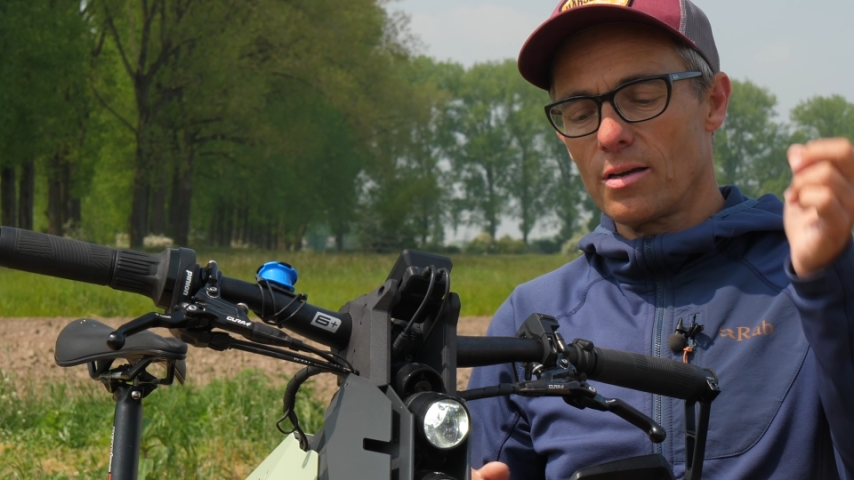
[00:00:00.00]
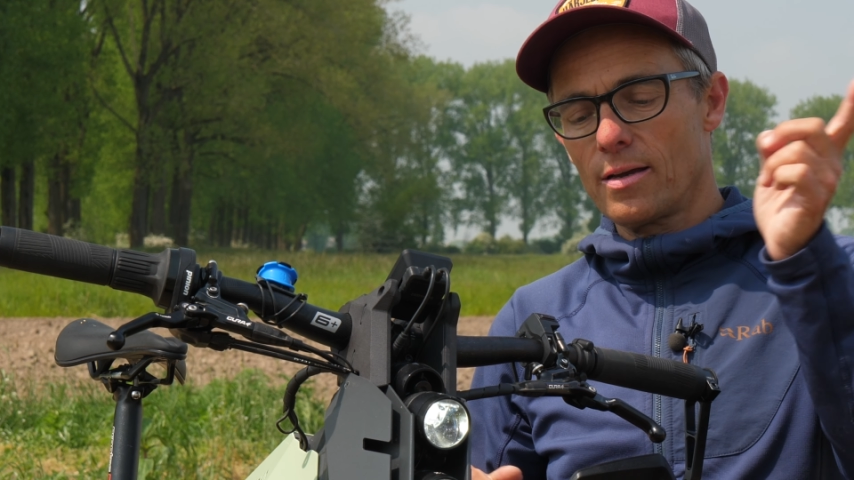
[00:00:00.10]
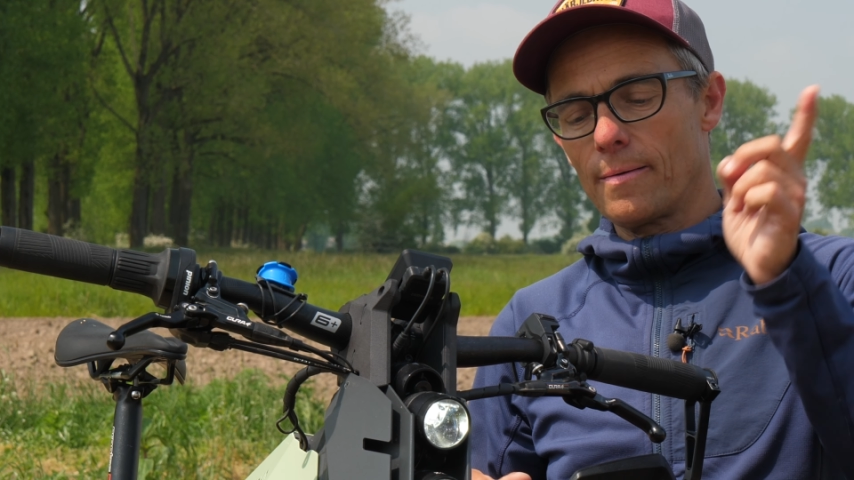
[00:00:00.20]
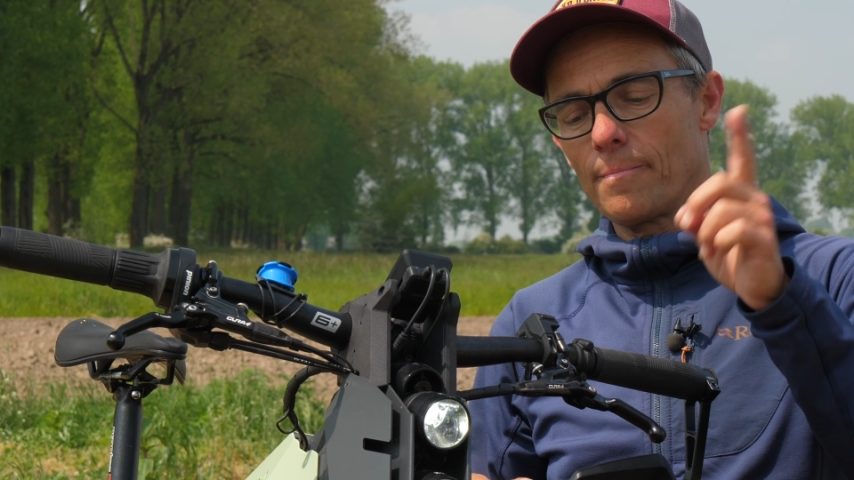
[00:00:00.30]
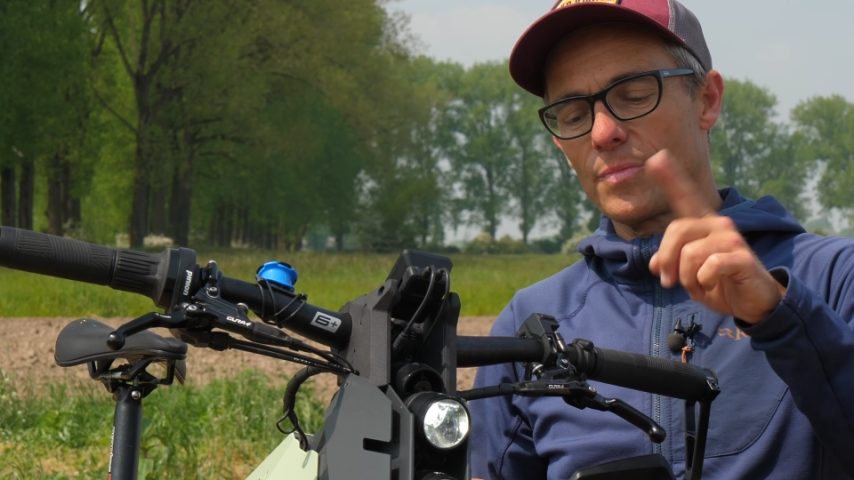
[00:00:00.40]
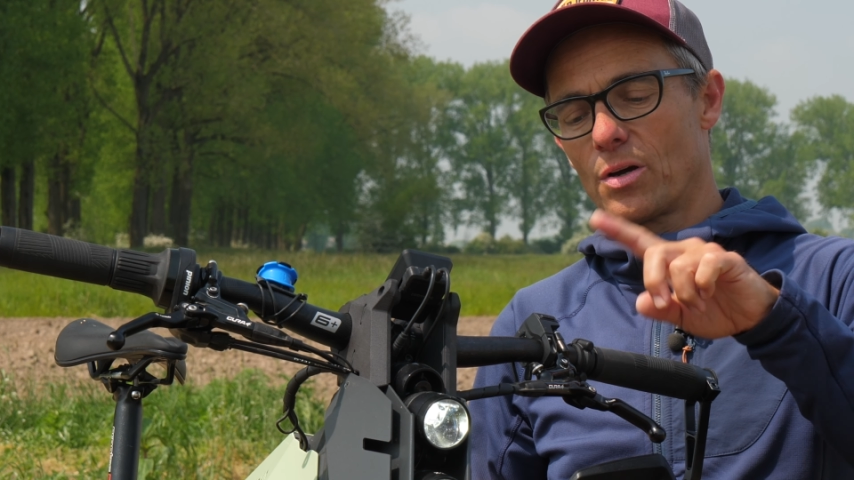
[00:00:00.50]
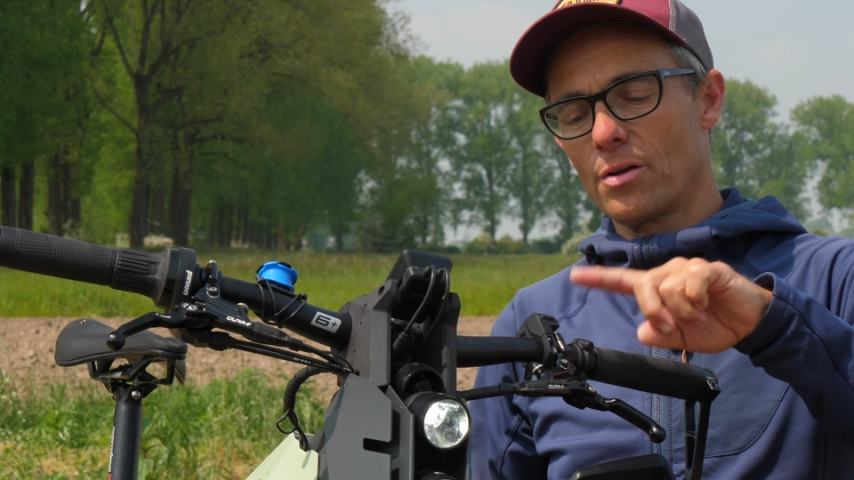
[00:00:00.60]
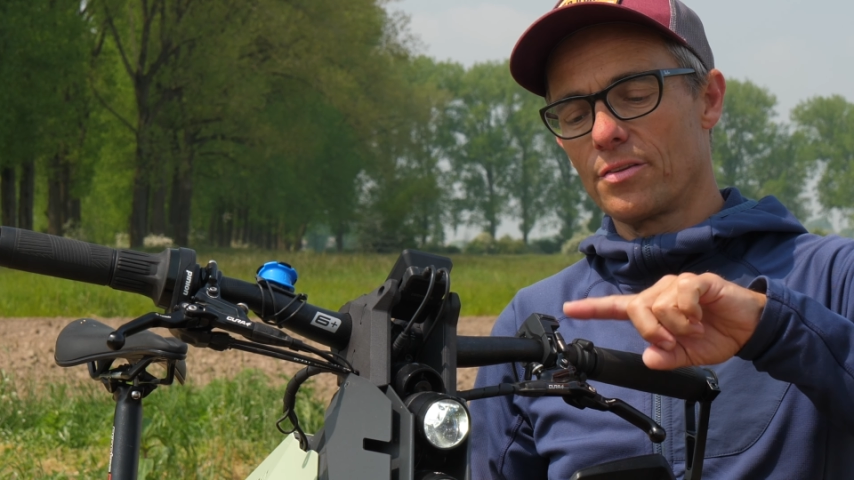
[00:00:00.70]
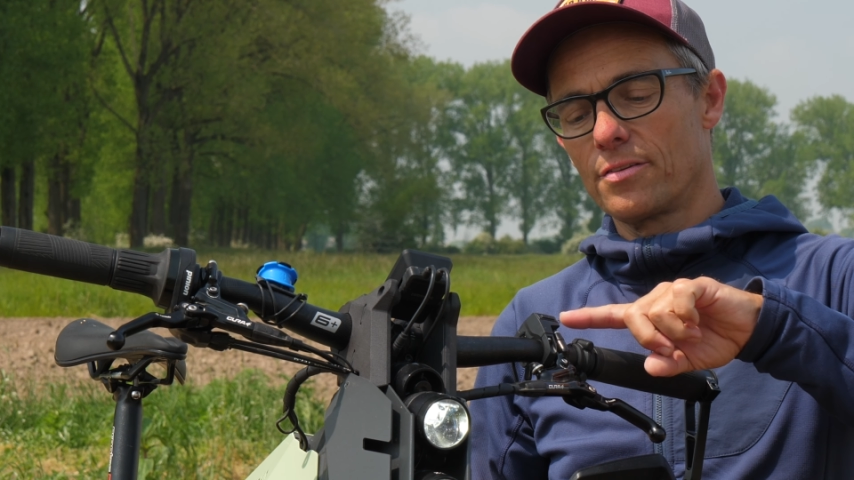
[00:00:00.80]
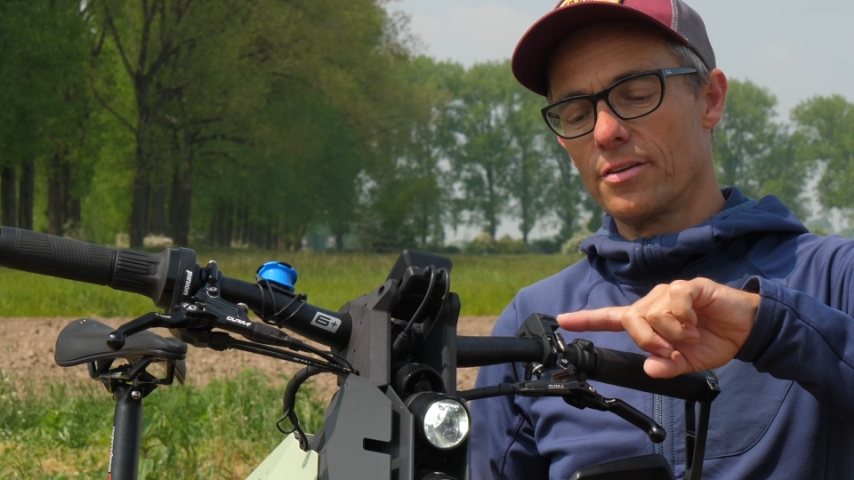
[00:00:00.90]
um,
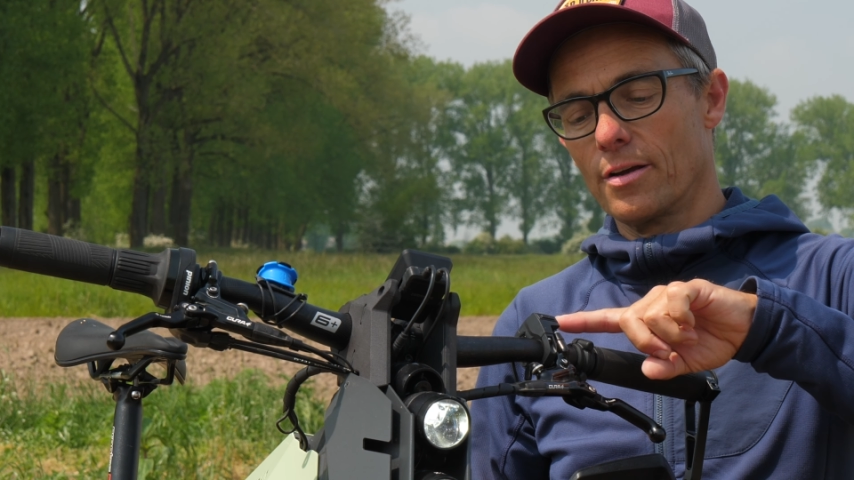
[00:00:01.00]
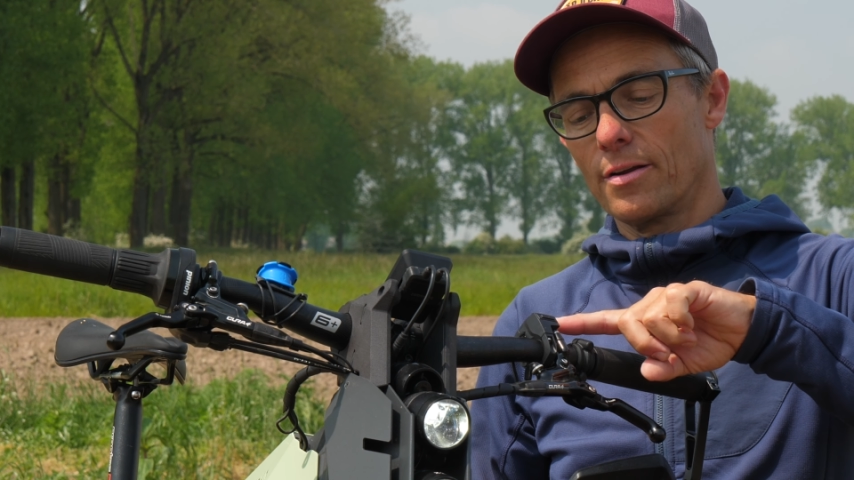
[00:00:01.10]
on the